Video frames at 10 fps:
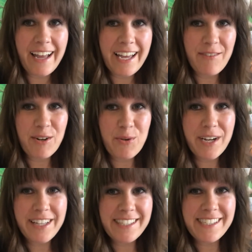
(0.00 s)
Hi
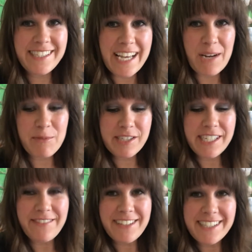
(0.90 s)
everyone, this is Amber
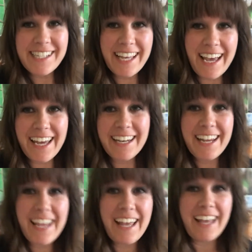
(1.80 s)
Stevens again.
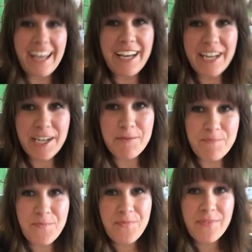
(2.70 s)

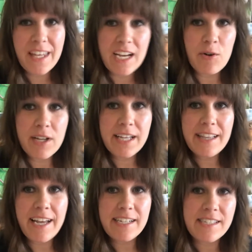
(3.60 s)
I really
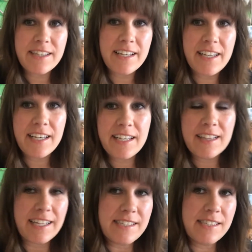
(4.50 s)
liked the
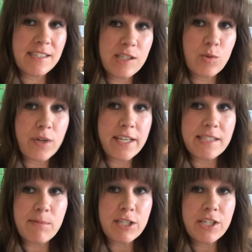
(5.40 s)
lessons this week,
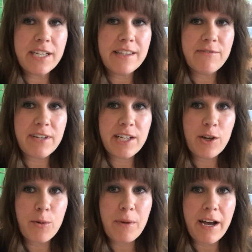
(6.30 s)
especially the
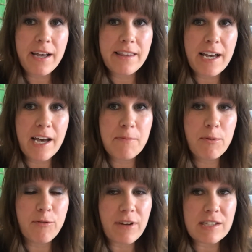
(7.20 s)
video by that
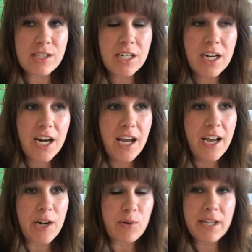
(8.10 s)
professor.
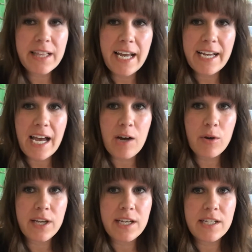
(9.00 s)
I really like
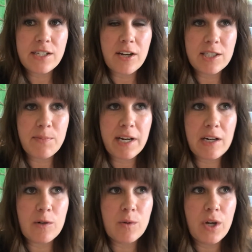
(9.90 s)
how he talked
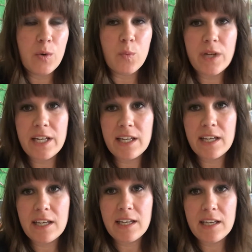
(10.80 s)
about when
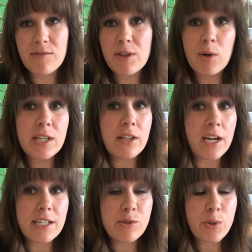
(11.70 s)
even though he
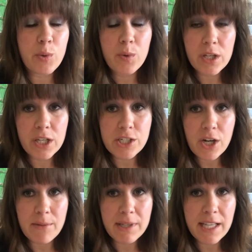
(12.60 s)
thought he was doing a really good
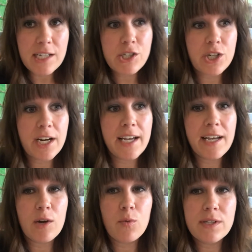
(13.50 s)
job at lecturing,
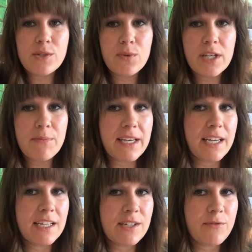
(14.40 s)
it wasn't really
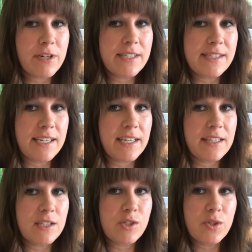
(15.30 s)
making a difference
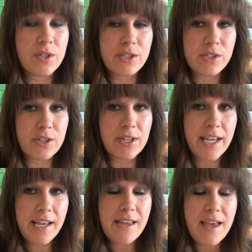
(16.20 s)
in the students'
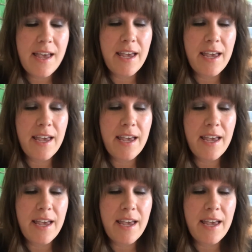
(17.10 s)
learning.